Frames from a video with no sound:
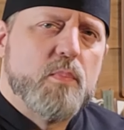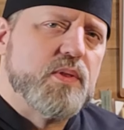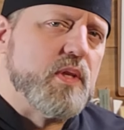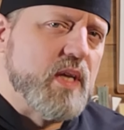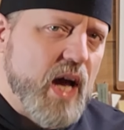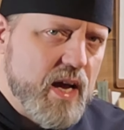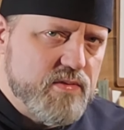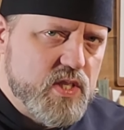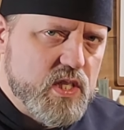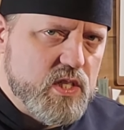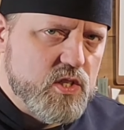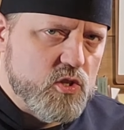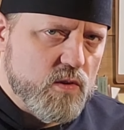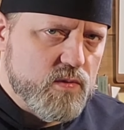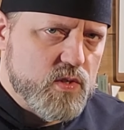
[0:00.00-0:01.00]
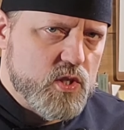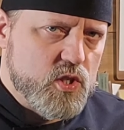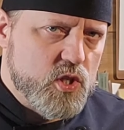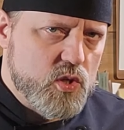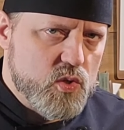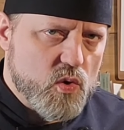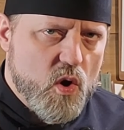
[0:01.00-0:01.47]
But the knives these
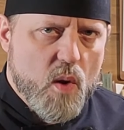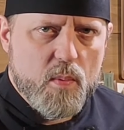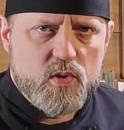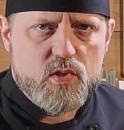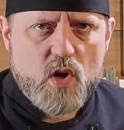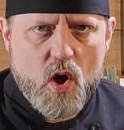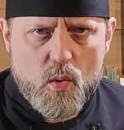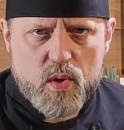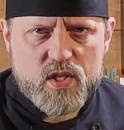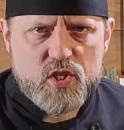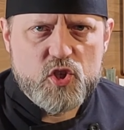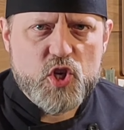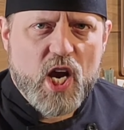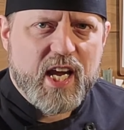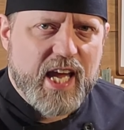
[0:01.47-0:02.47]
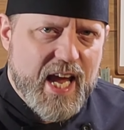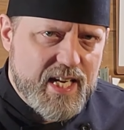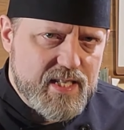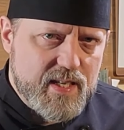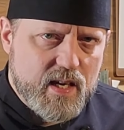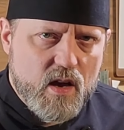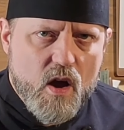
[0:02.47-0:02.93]
services use are almost always
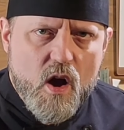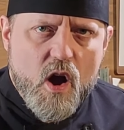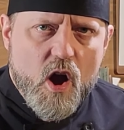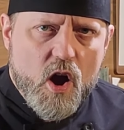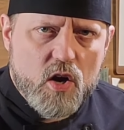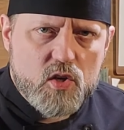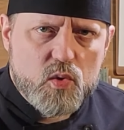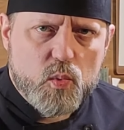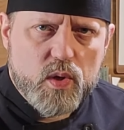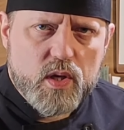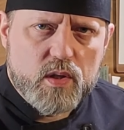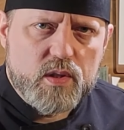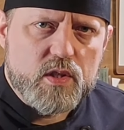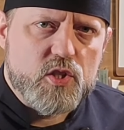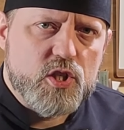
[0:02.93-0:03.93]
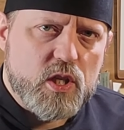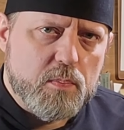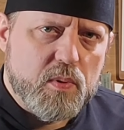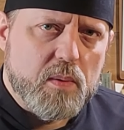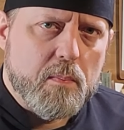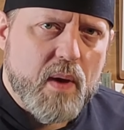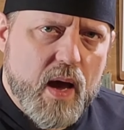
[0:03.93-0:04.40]
gigantic, hard to wield, and
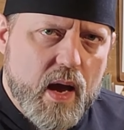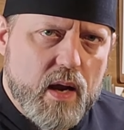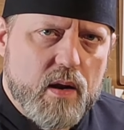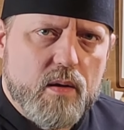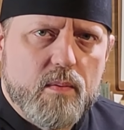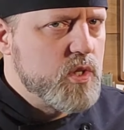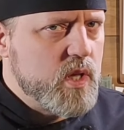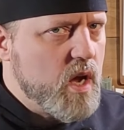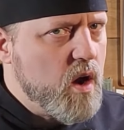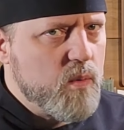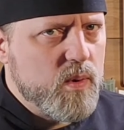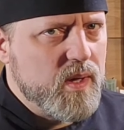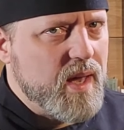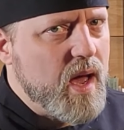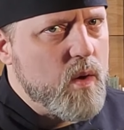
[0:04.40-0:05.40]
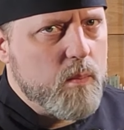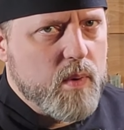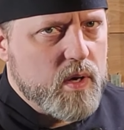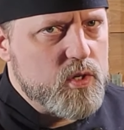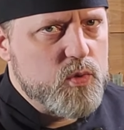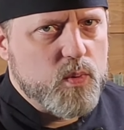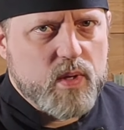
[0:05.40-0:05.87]
cheaply made. So they aren't really out
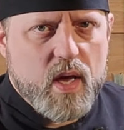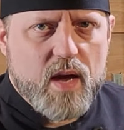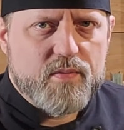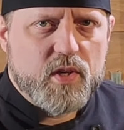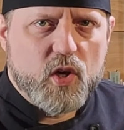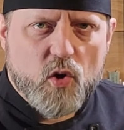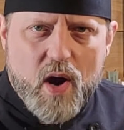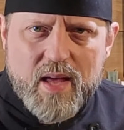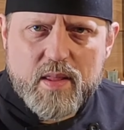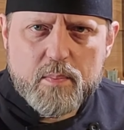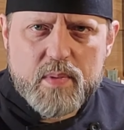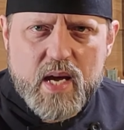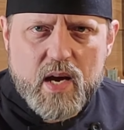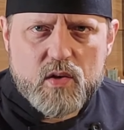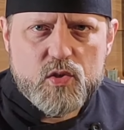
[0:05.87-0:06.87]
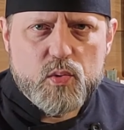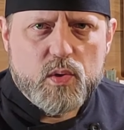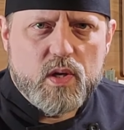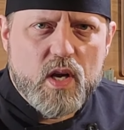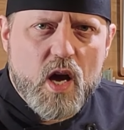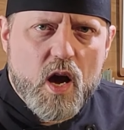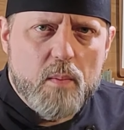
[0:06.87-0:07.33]
much when they have to grind them down to
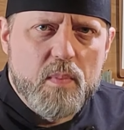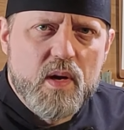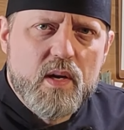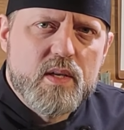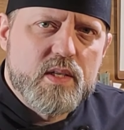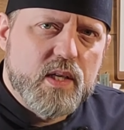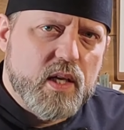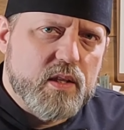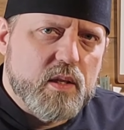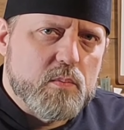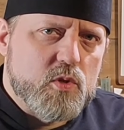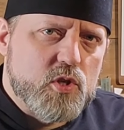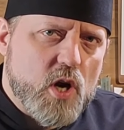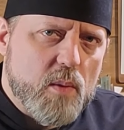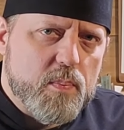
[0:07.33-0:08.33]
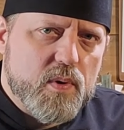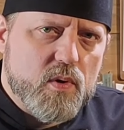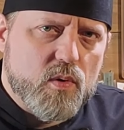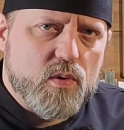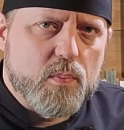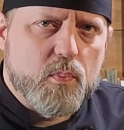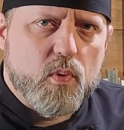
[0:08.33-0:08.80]
a nub to get them
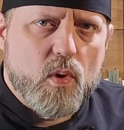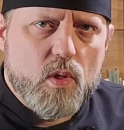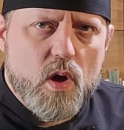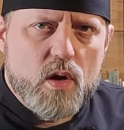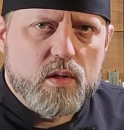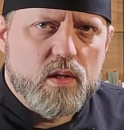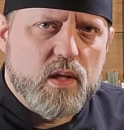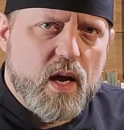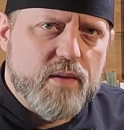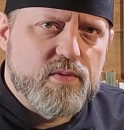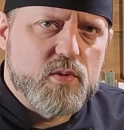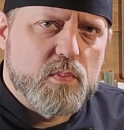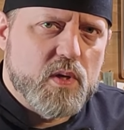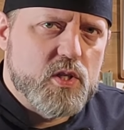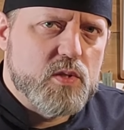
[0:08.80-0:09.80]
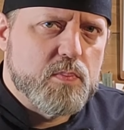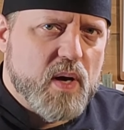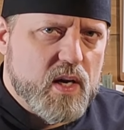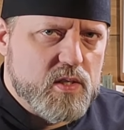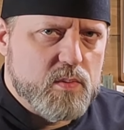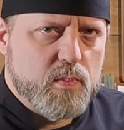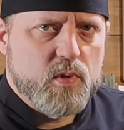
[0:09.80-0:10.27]
sharpened or to prolong the life as much as
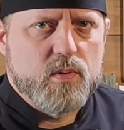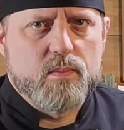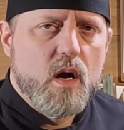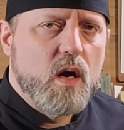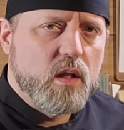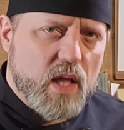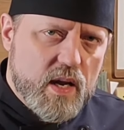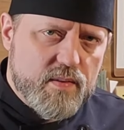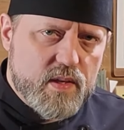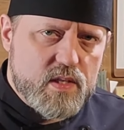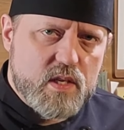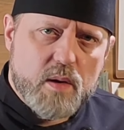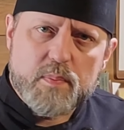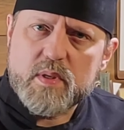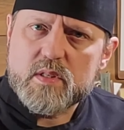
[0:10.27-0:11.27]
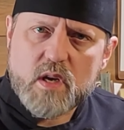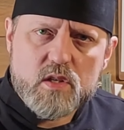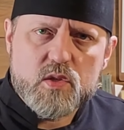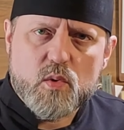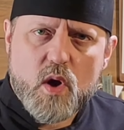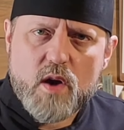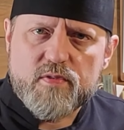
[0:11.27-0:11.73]
possible. A lot of these companies
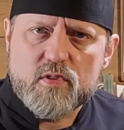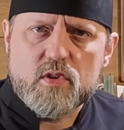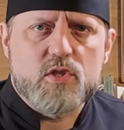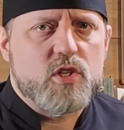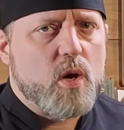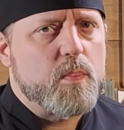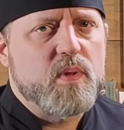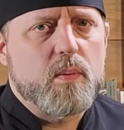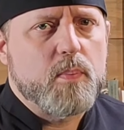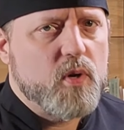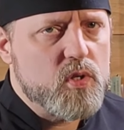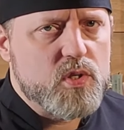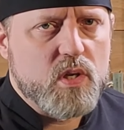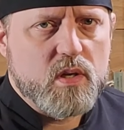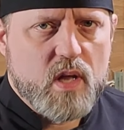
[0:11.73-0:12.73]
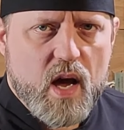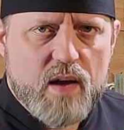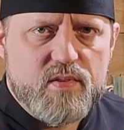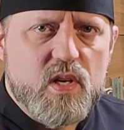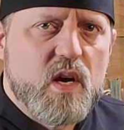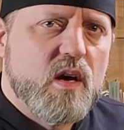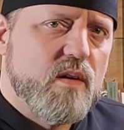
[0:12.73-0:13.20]
also offer to sharpen the personal
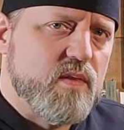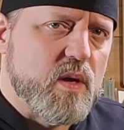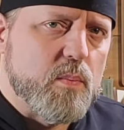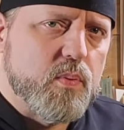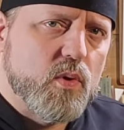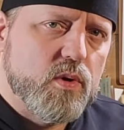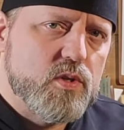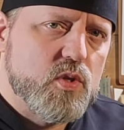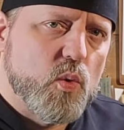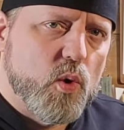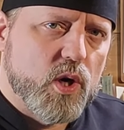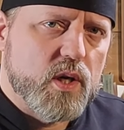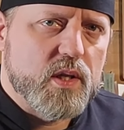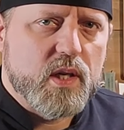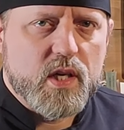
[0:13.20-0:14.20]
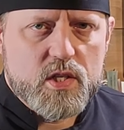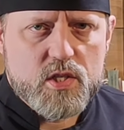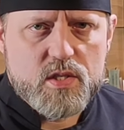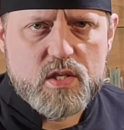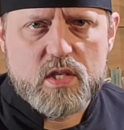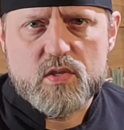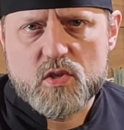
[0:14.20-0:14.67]
knives of the employees who work in the
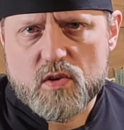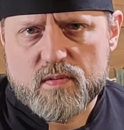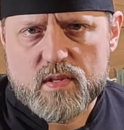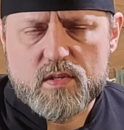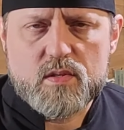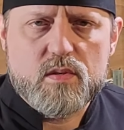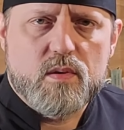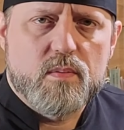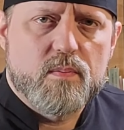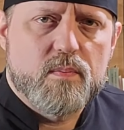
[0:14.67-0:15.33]
kitchens they service.